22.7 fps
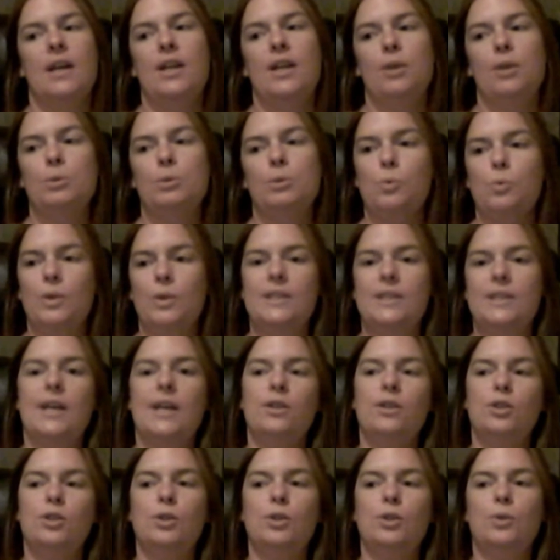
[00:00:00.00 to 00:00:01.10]
There was one
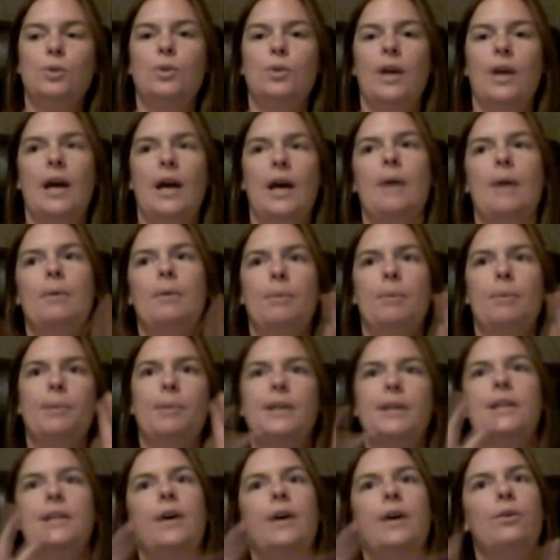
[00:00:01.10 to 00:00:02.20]
tattoo that I
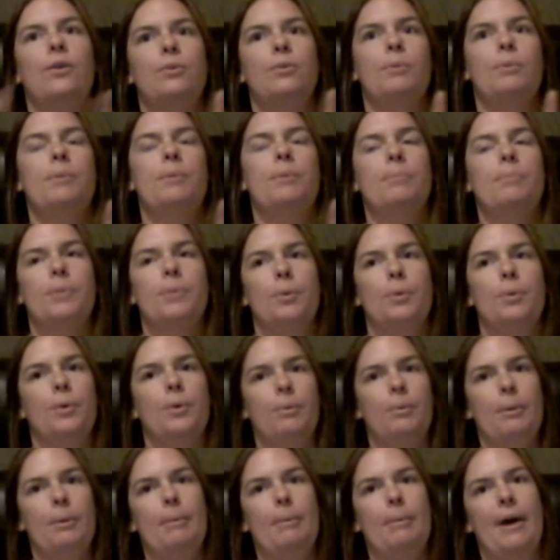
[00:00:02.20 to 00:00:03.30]
picked out, the one
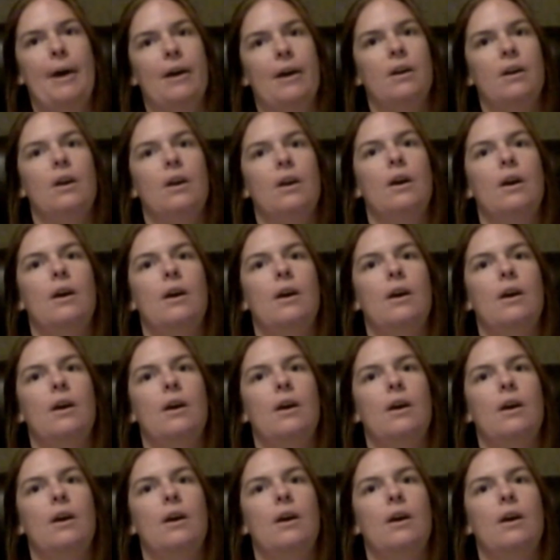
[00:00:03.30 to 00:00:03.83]
on my back,